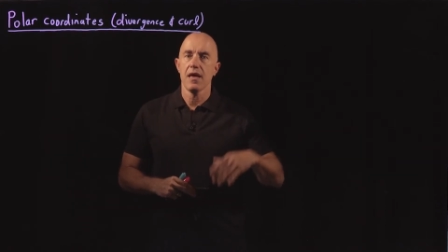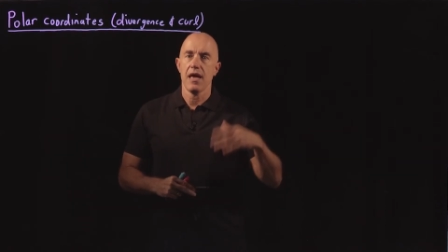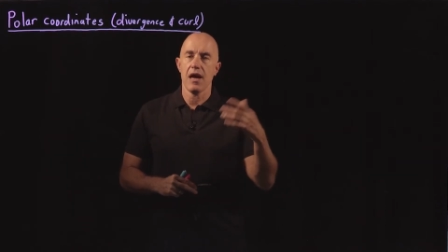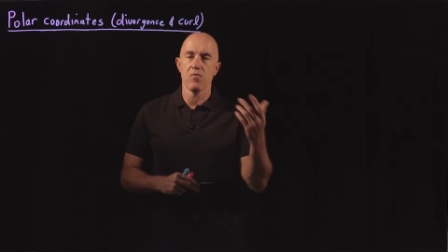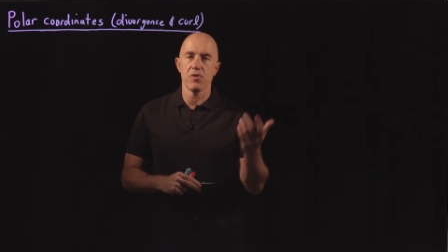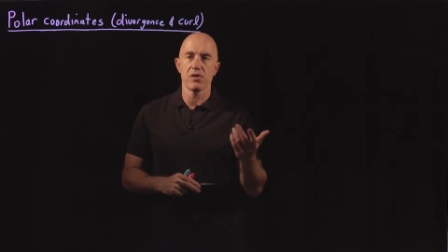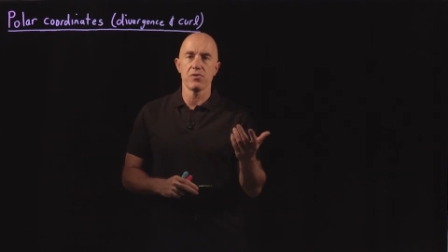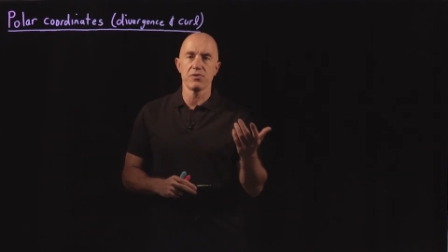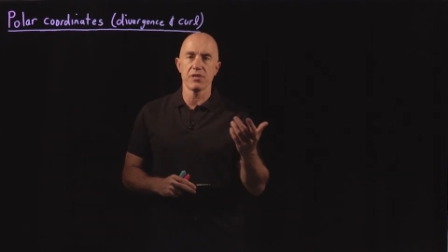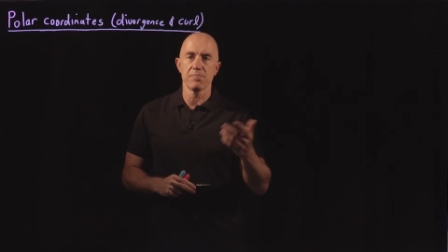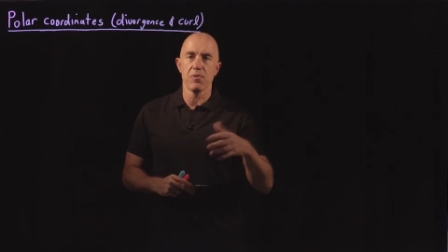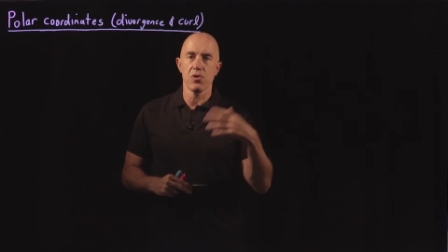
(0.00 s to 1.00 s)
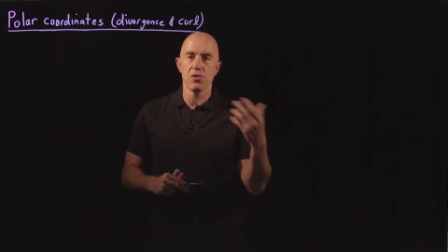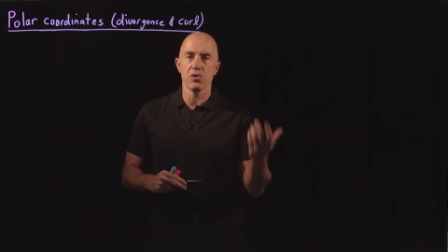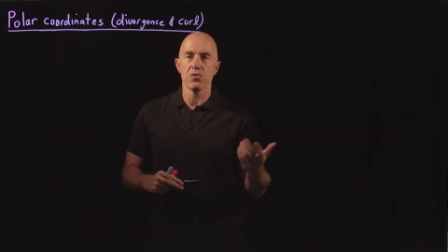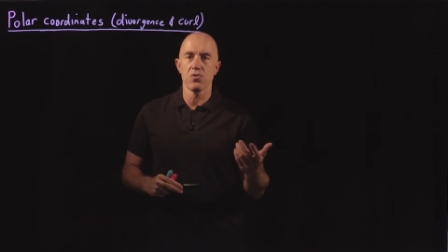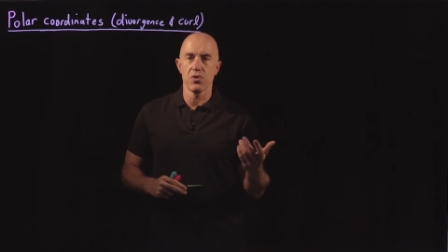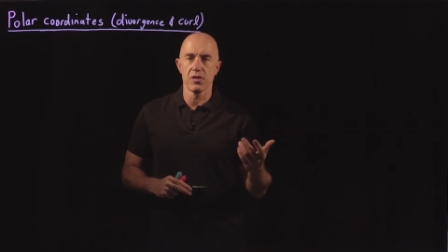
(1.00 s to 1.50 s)
and we're using polar
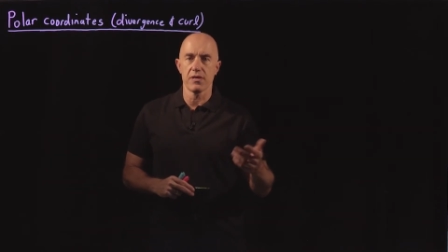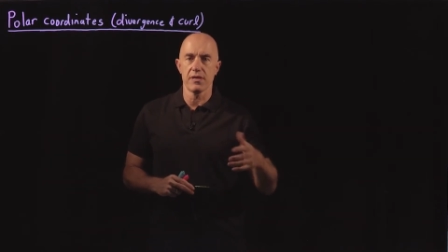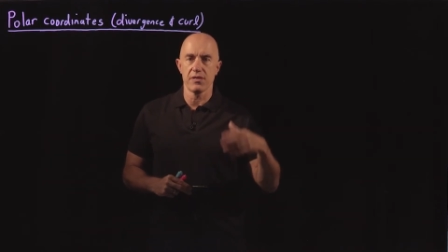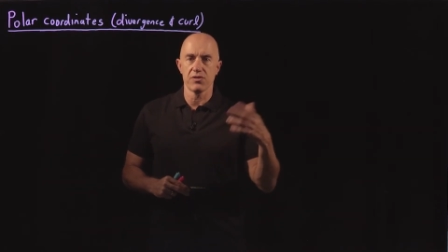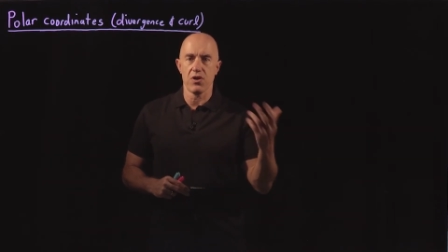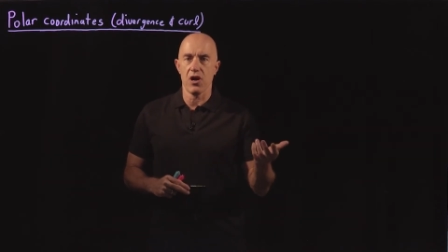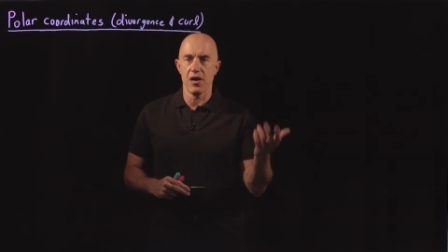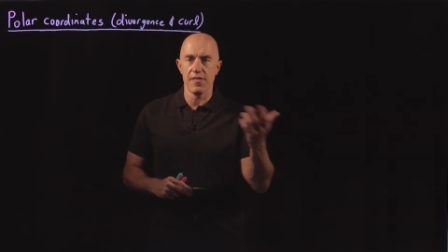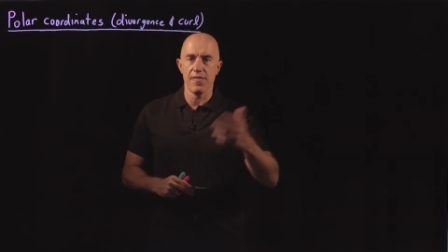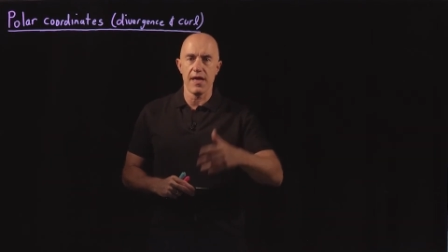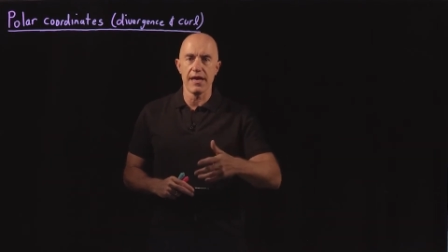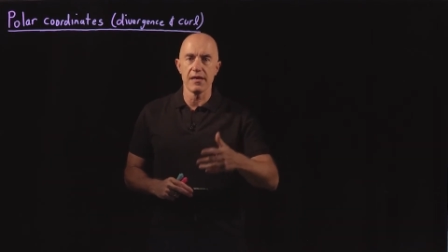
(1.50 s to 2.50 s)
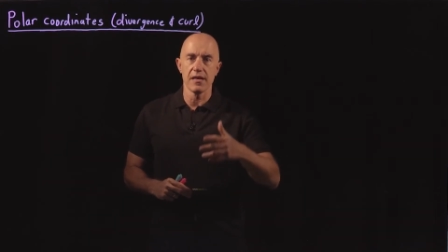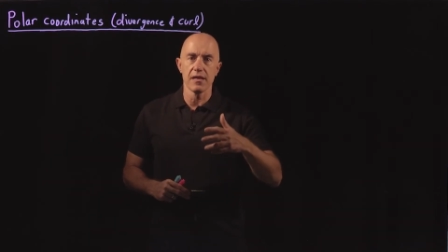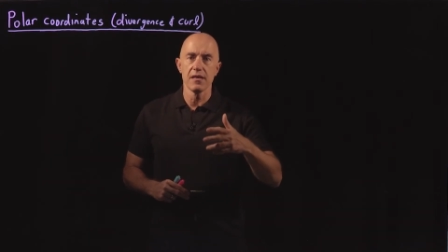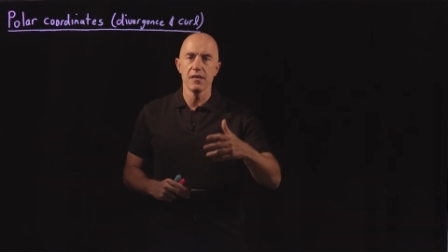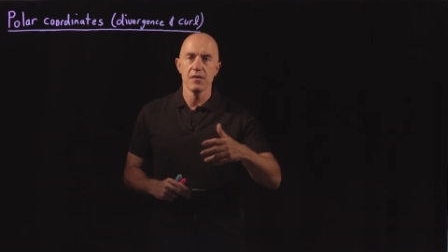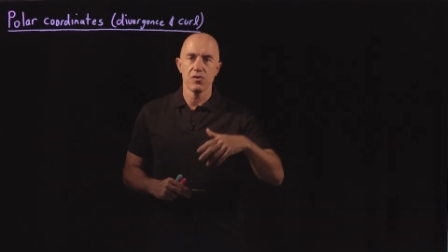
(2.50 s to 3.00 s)
coordinates r theta
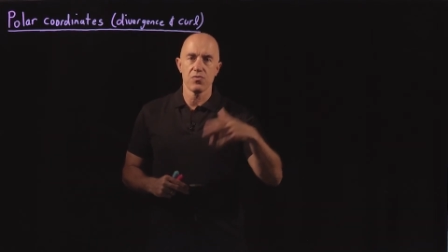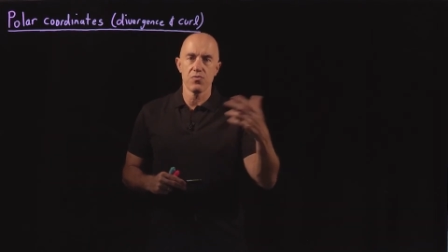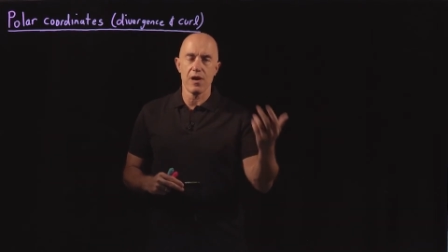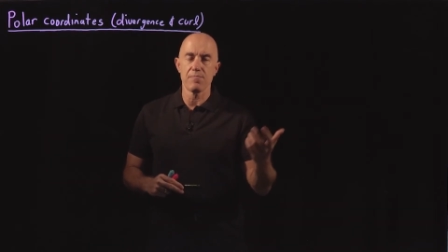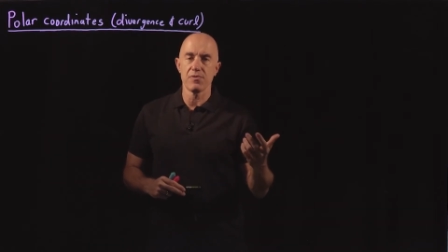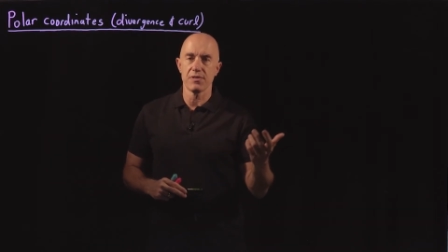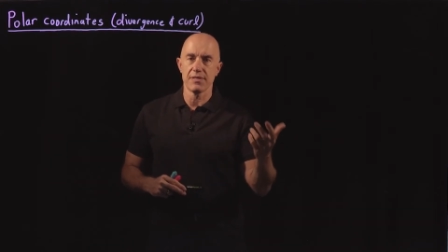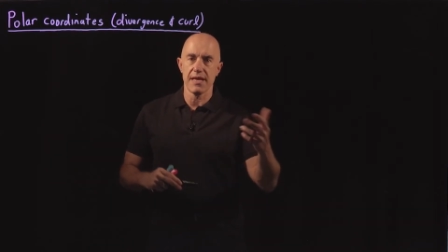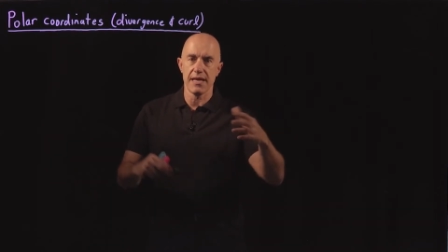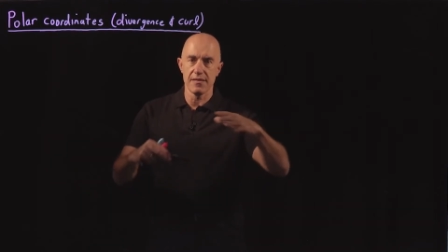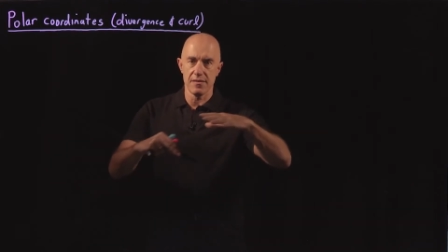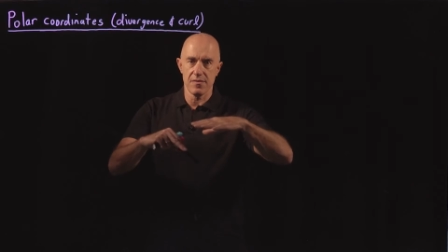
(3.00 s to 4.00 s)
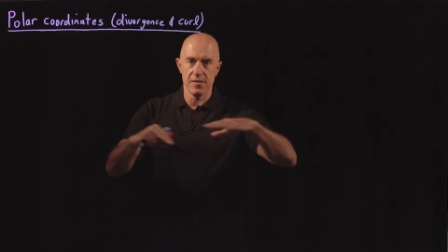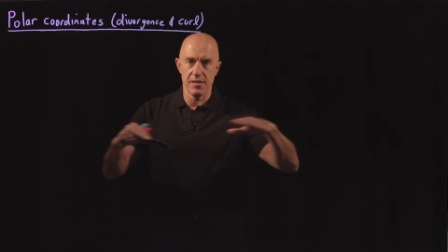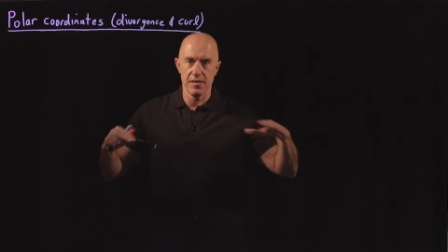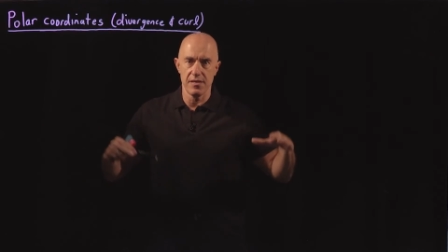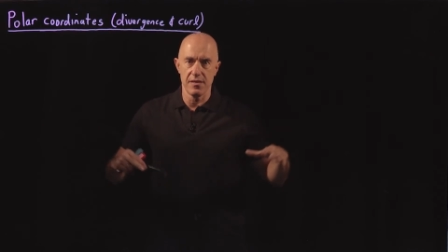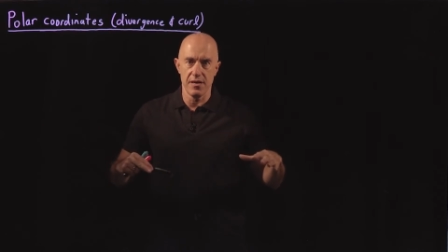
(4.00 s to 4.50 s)
to represent
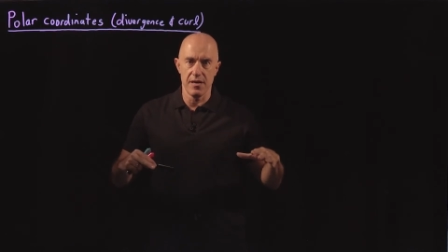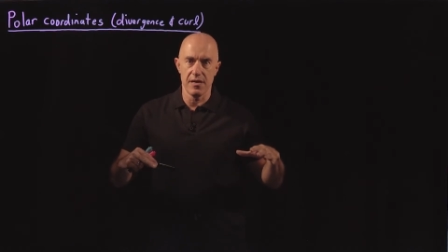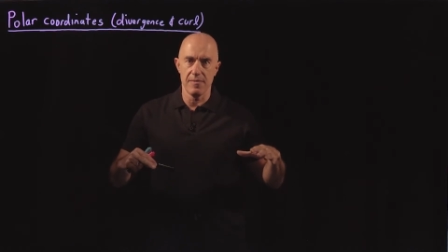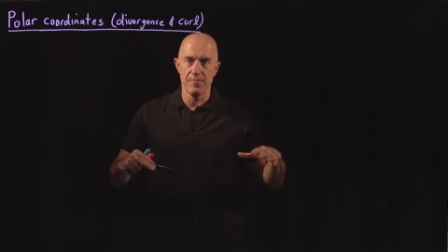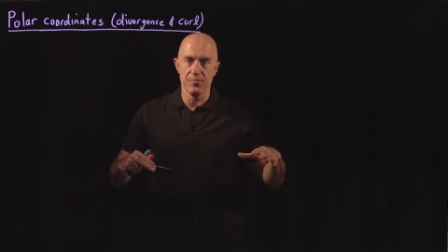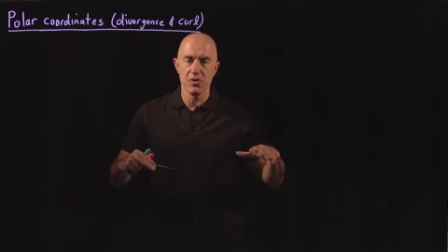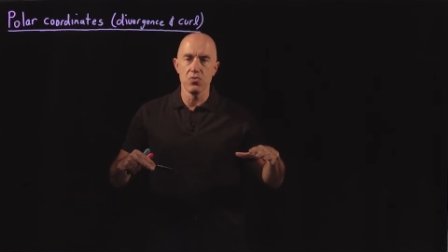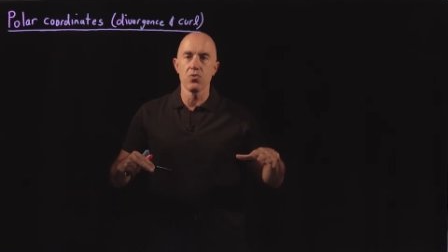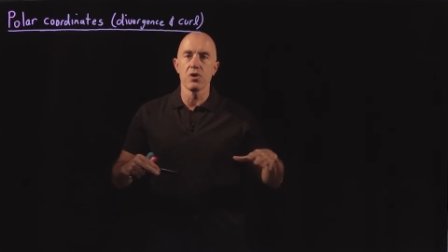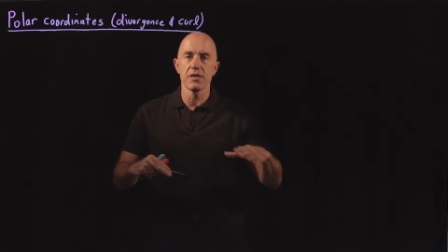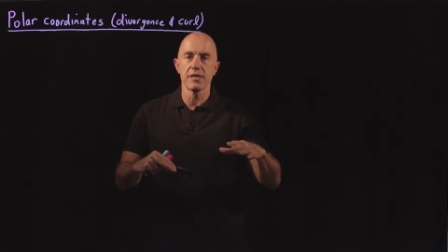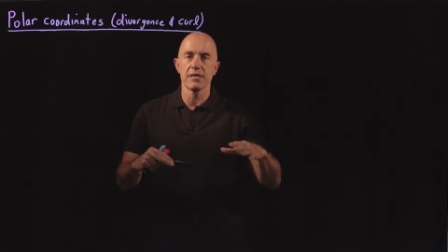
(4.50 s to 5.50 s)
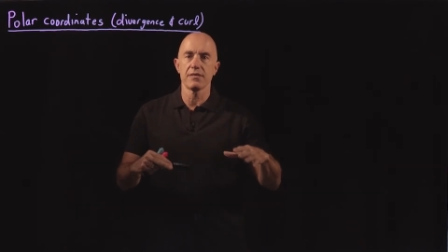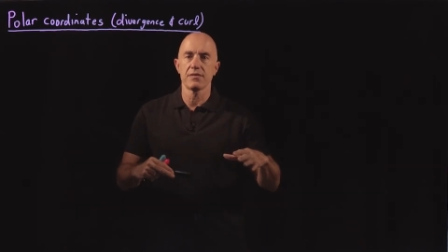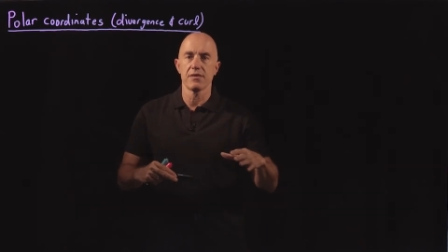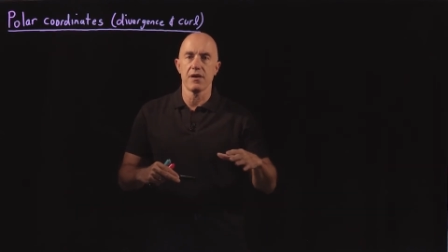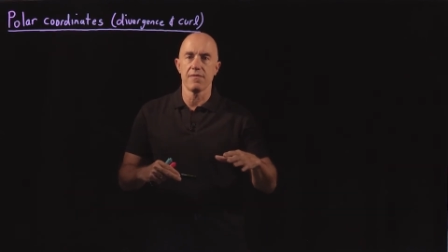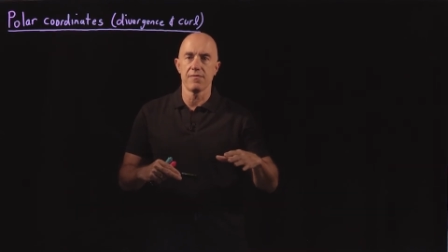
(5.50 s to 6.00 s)
the
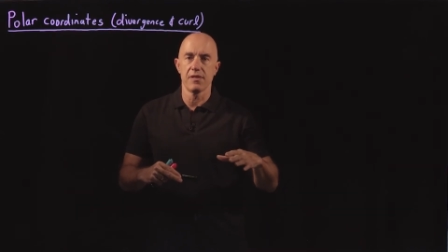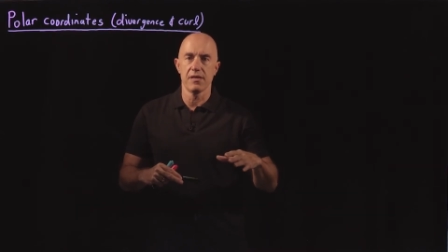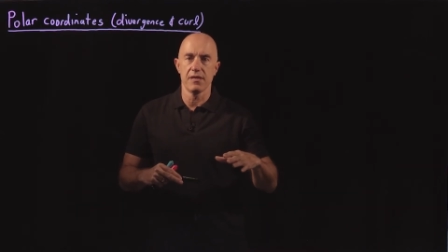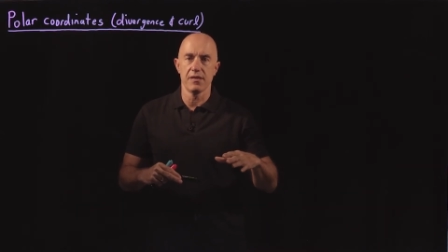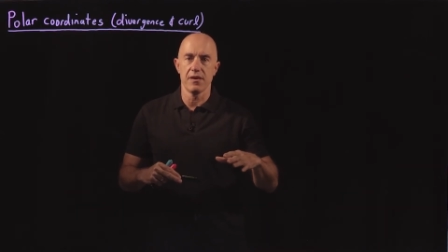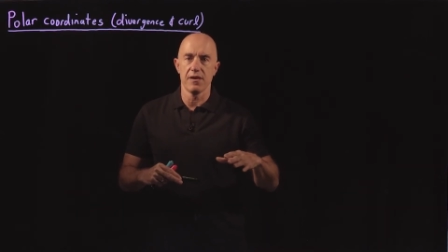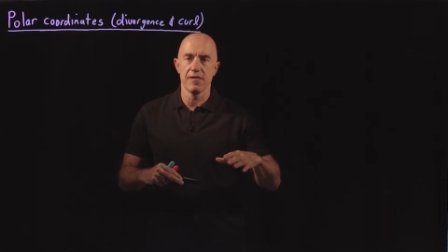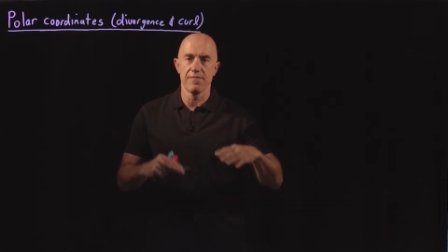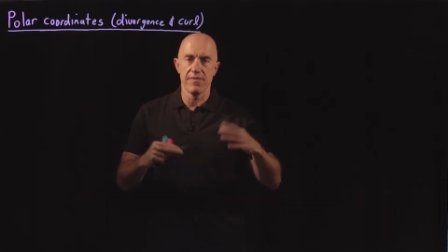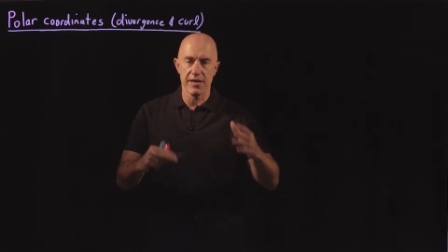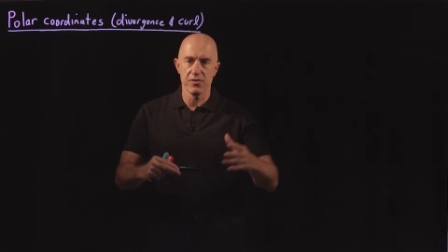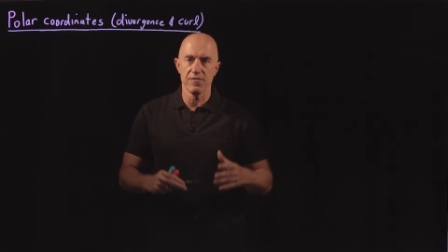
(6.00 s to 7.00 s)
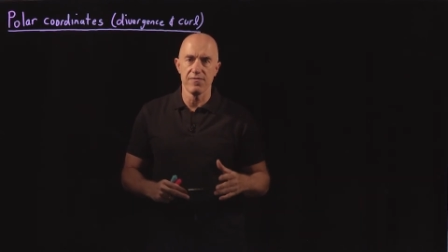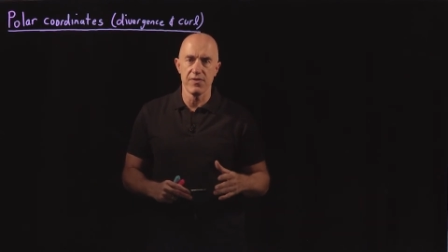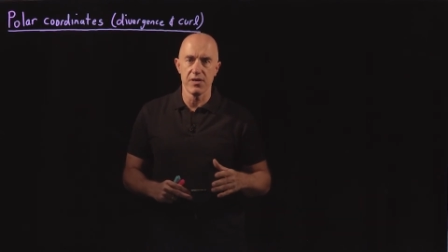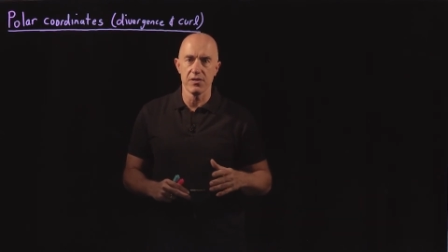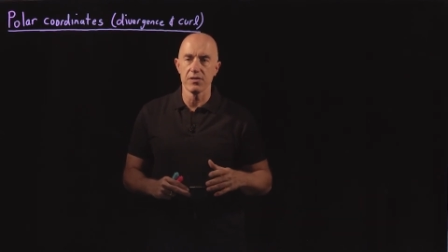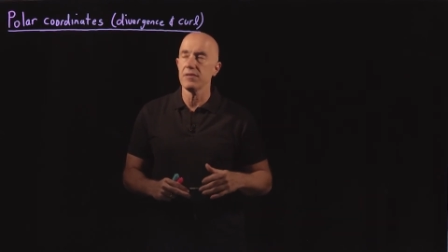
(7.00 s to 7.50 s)
coordinates of the vector
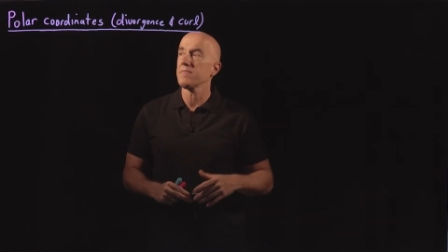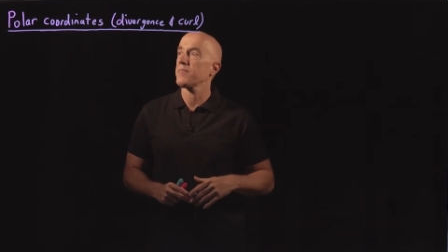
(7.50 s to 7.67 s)
field.